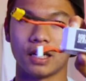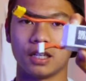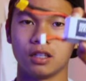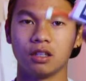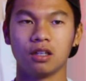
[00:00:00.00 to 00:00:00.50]

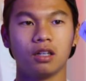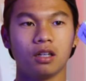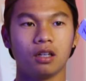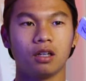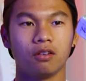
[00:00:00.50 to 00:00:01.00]
a
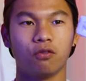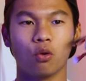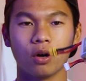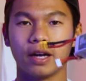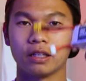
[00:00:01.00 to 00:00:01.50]

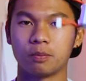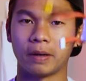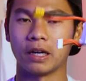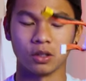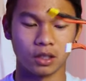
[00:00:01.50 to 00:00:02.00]
4S
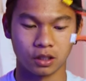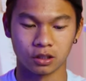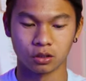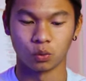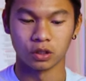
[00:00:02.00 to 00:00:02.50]
battery.
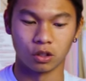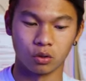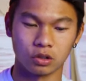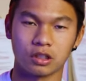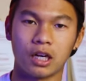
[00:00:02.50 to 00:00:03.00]
This is what
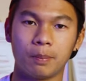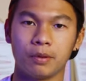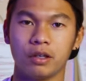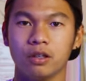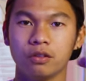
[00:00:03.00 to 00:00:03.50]
goes on
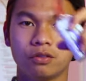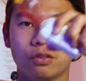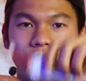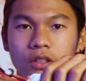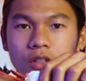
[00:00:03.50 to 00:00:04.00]
top
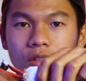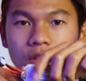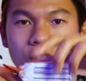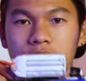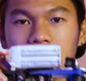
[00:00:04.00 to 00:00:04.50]
of
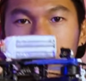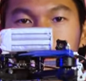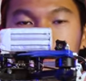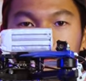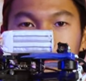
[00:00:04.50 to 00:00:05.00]
this guy
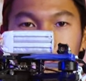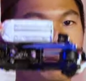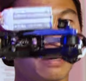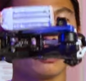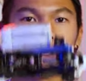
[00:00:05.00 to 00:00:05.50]
and it
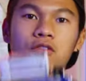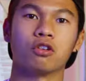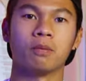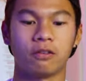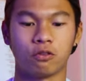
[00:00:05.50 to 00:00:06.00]
powers it
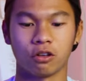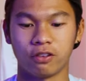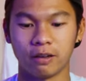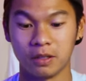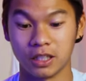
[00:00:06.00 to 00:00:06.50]
for about four to five